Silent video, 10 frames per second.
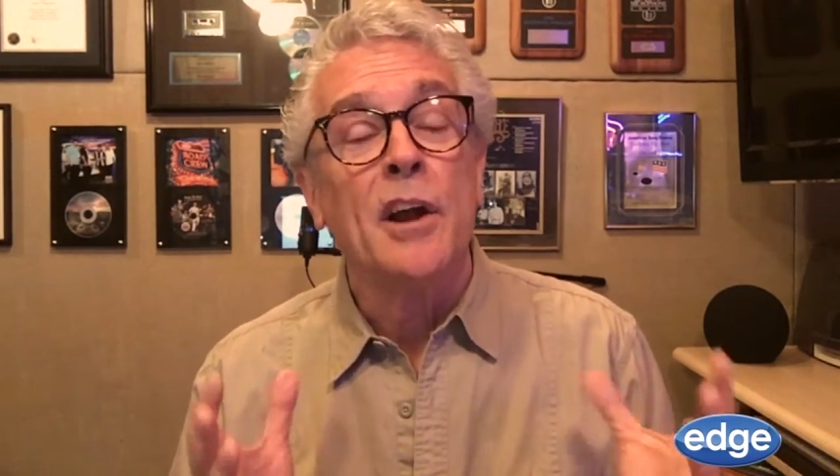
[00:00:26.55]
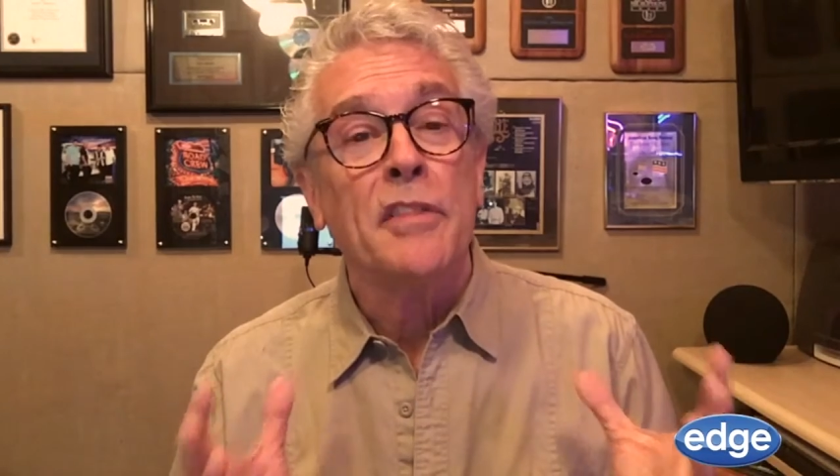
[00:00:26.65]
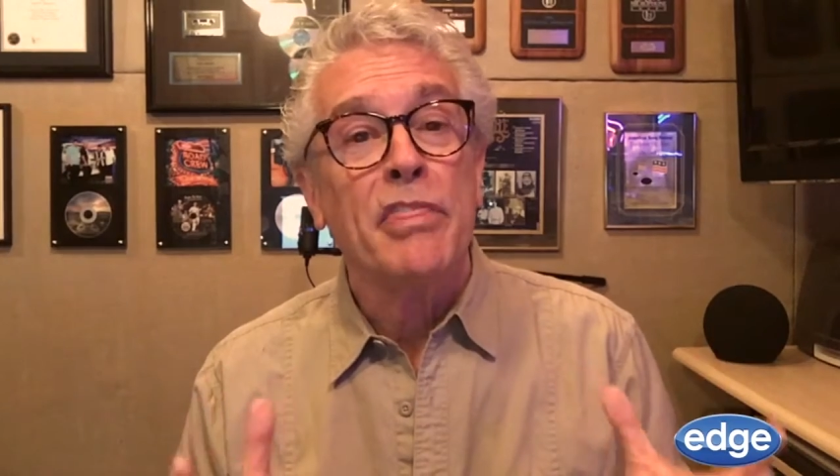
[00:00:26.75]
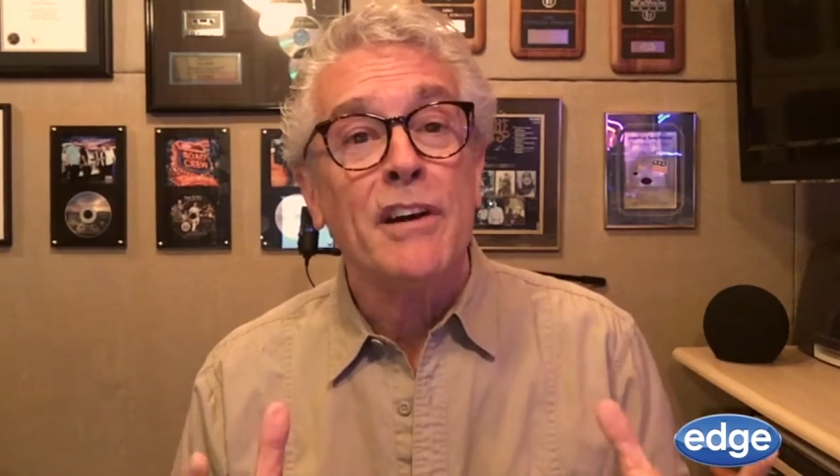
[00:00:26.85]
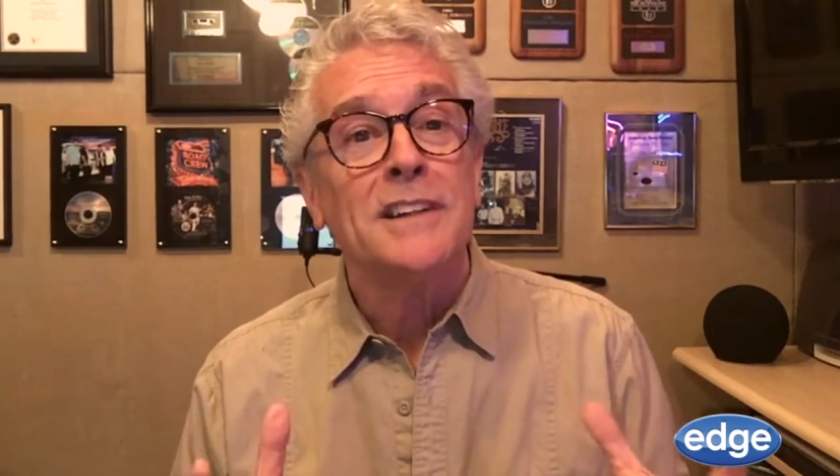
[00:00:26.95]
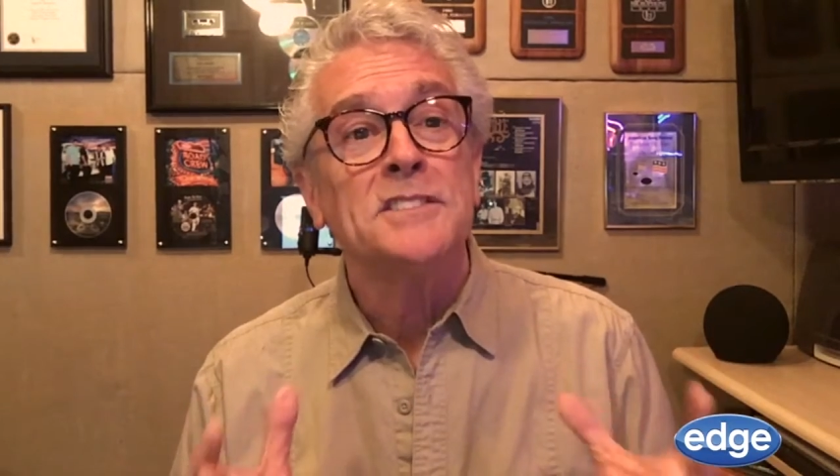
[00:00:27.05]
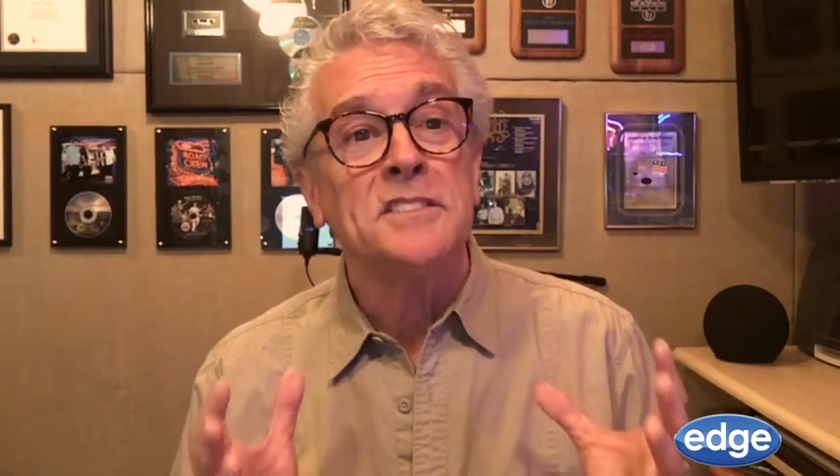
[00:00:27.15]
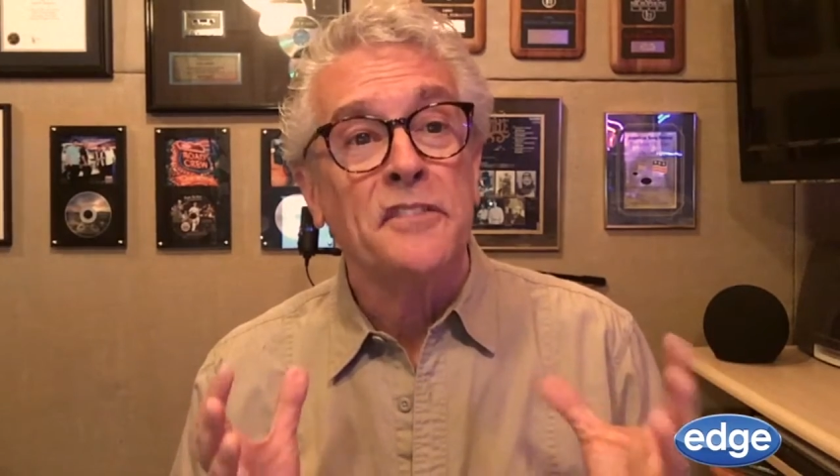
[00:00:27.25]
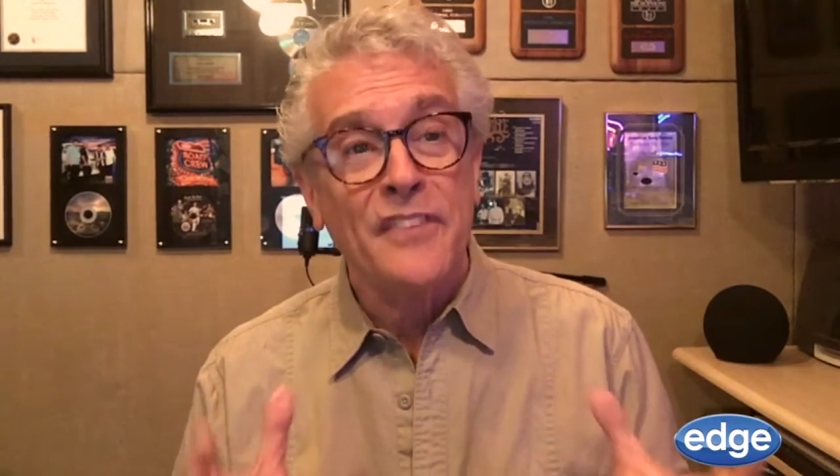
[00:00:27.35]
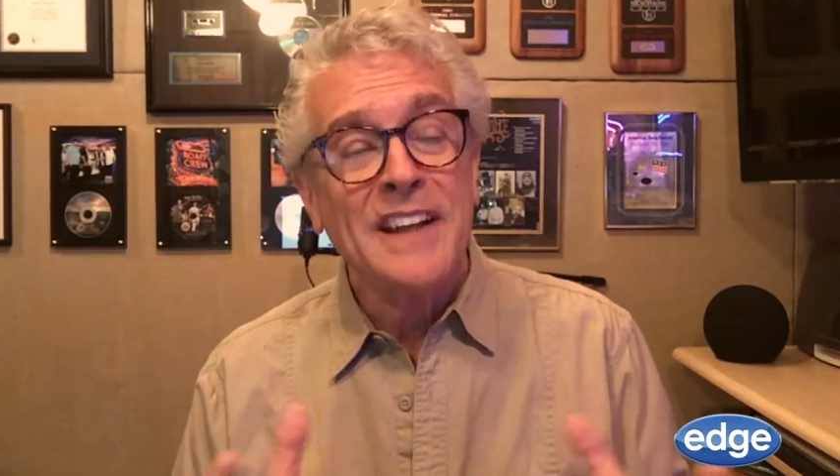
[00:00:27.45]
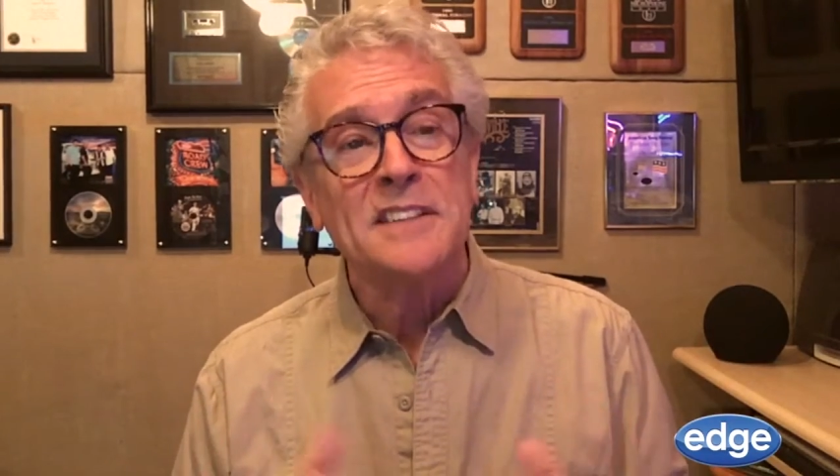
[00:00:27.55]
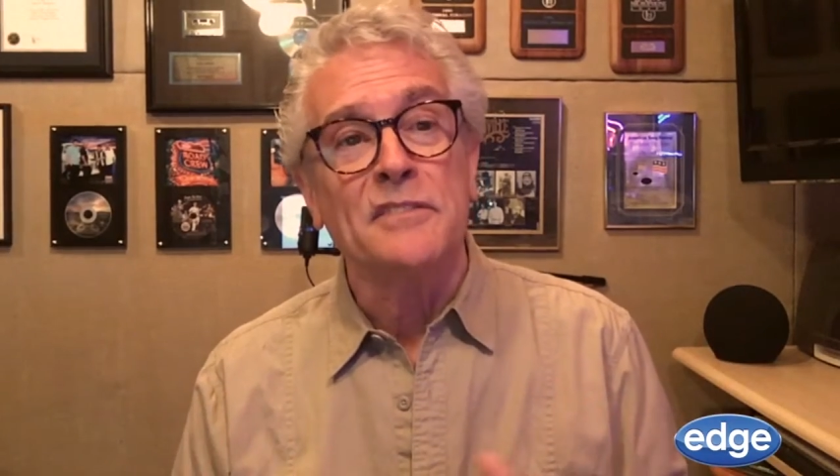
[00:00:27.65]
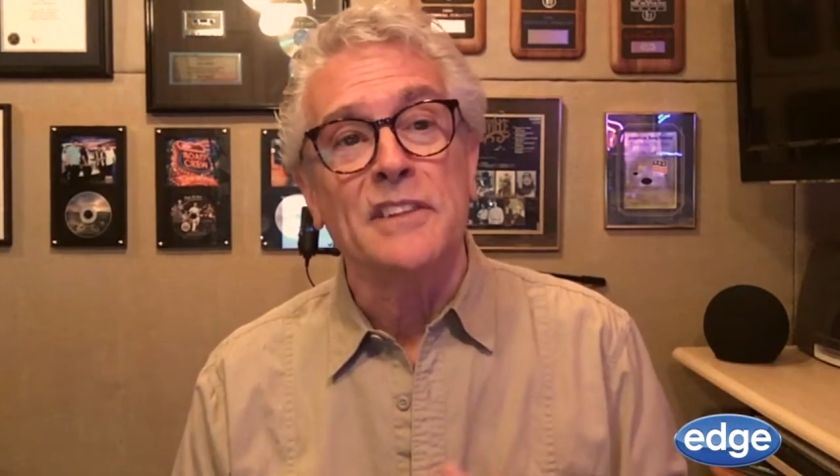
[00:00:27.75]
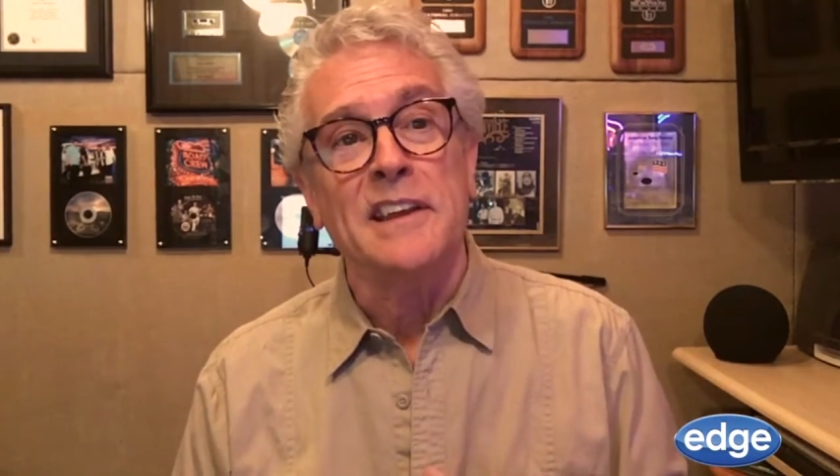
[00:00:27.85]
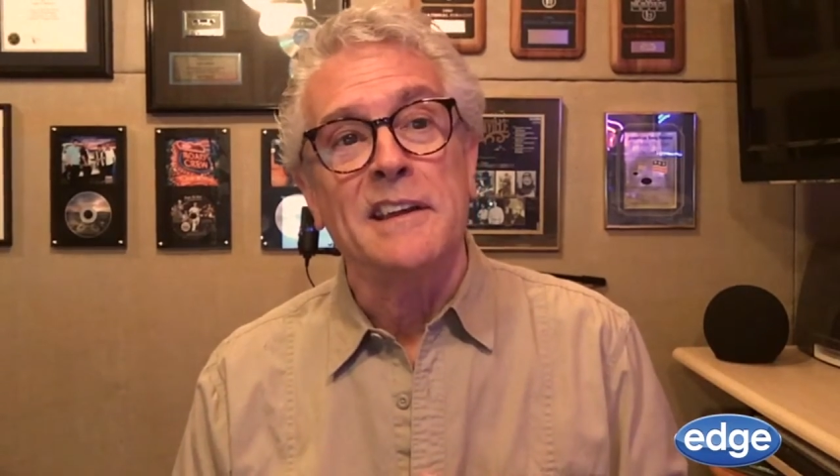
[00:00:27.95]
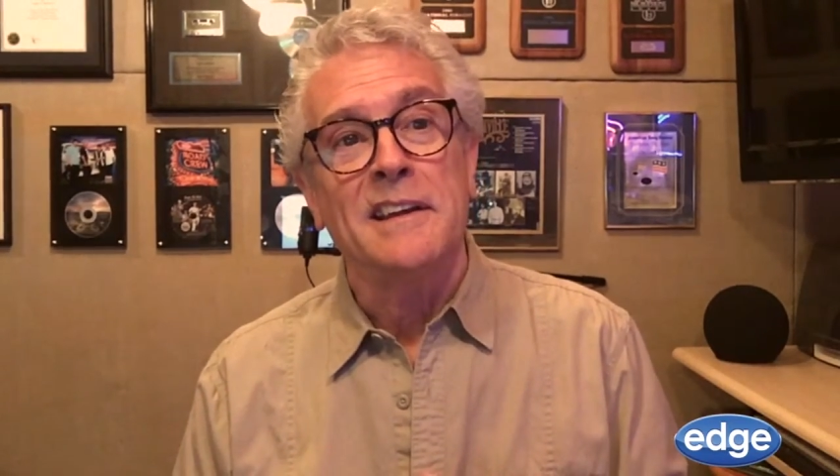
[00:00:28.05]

our thoughts effectively.